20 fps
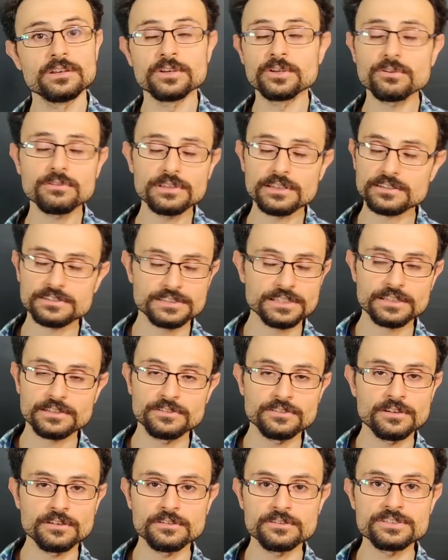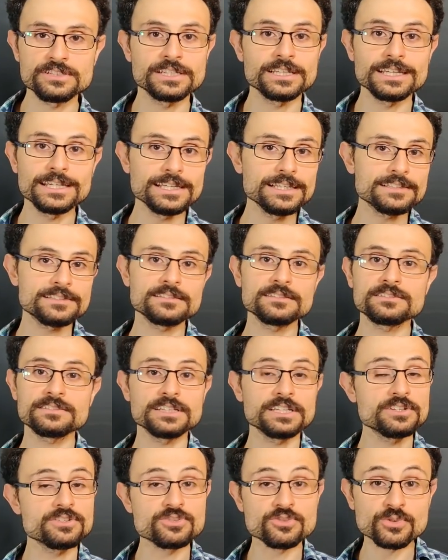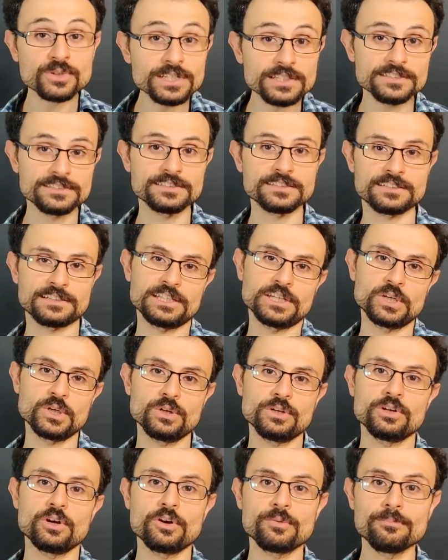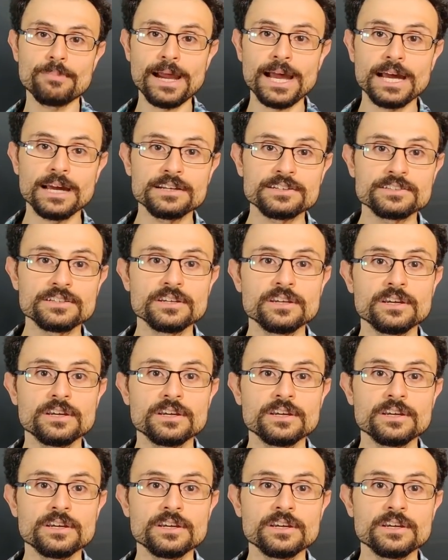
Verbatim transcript: Nuclear technology isn't intrinsically good or bad.